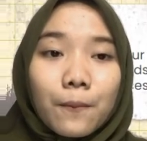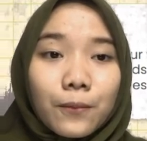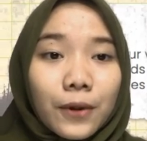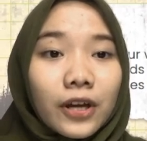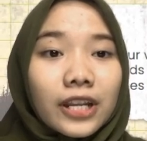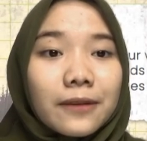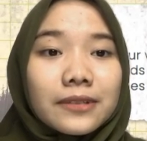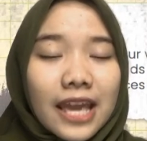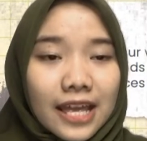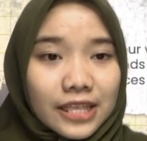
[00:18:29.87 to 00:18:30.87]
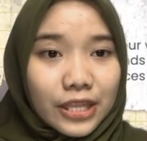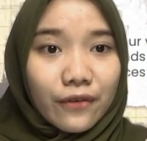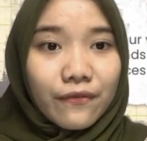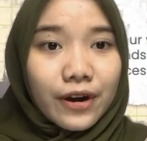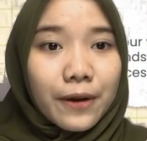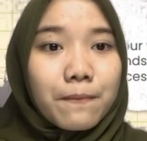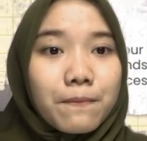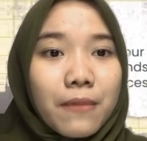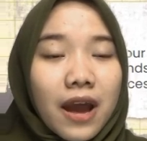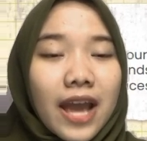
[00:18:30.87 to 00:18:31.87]
Phonemes can differ
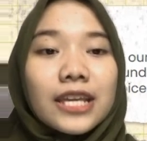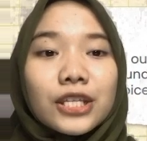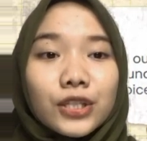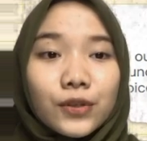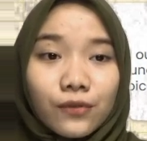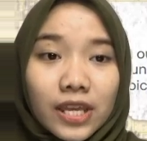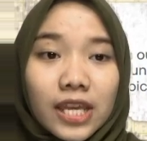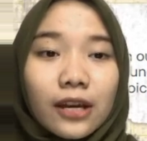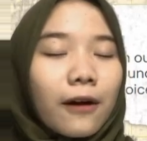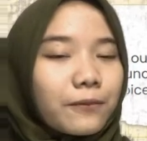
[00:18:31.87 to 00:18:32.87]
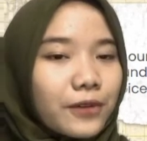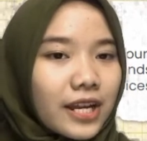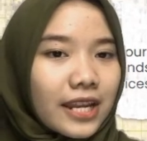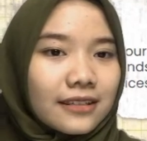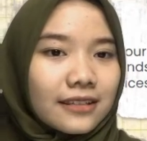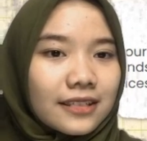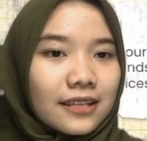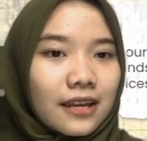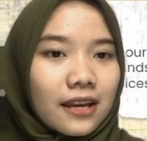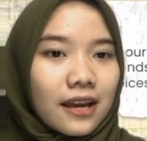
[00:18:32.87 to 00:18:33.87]
by three components.
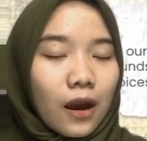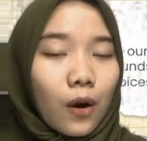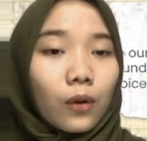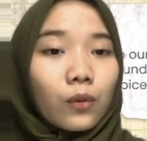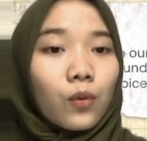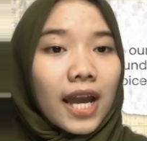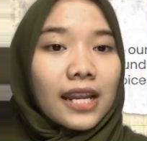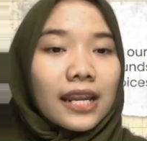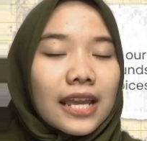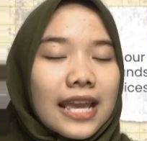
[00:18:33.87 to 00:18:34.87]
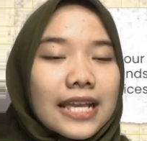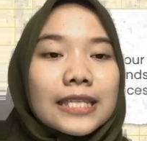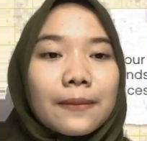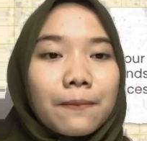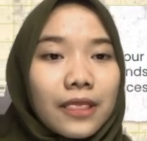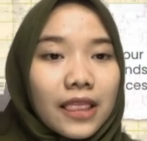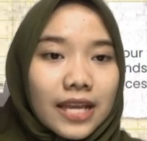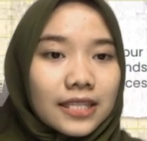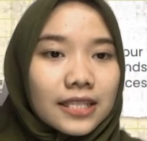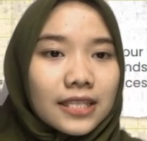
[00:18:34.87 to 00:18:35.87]
One is
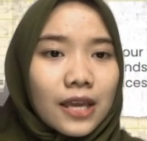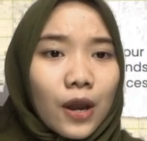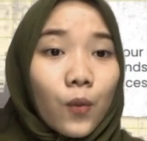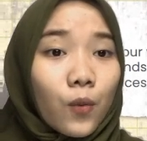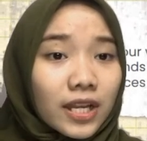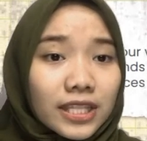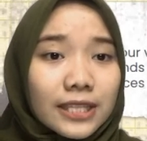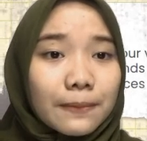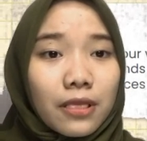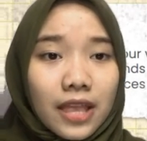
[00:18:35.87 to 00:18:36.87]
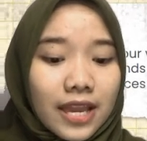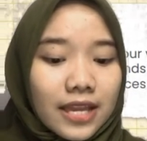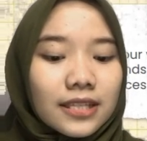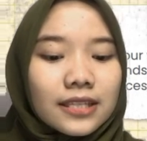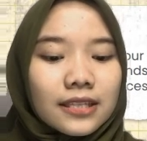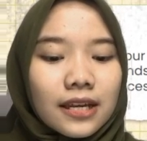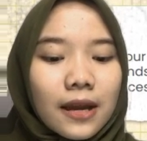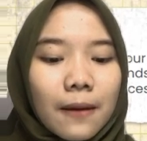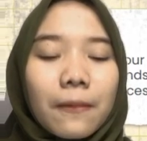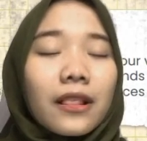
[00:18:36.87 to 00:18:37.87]
place. What the place?
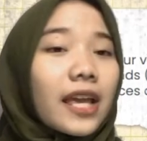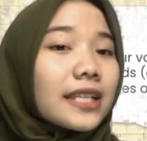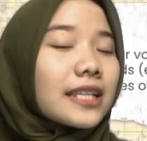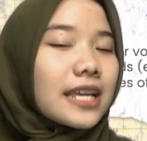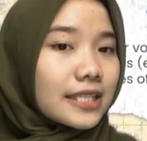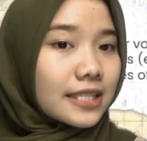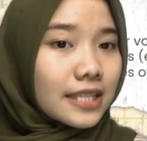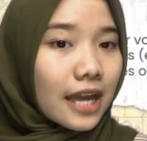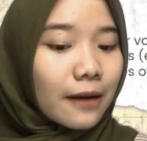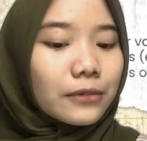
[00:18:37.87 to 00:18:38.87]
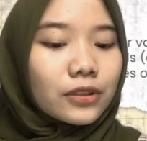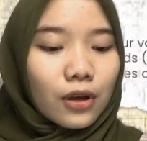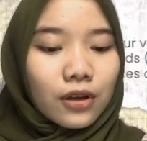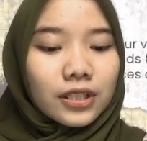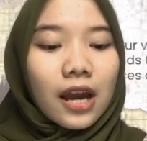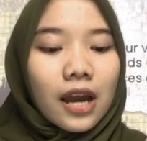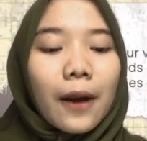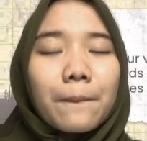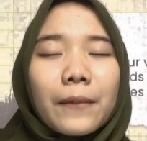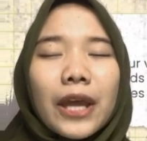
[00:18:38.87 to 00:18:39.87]
Place is some sounds
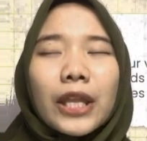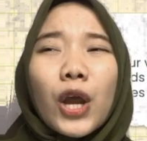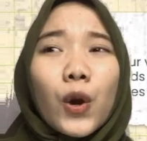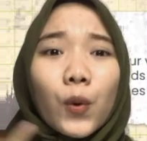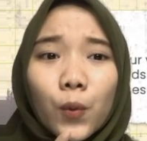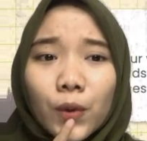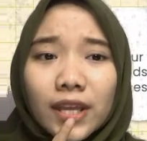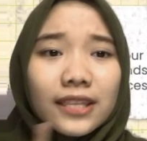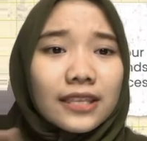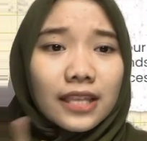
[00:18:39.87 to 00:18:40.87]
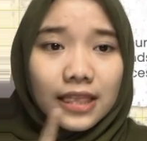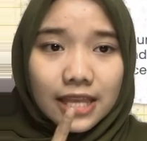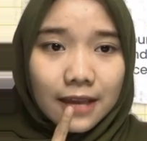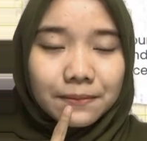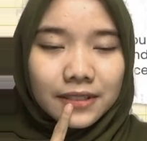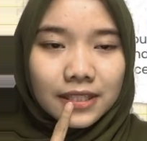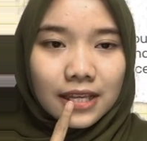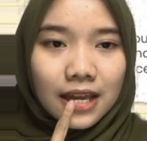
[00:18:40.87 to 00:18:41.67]
are made with the lips,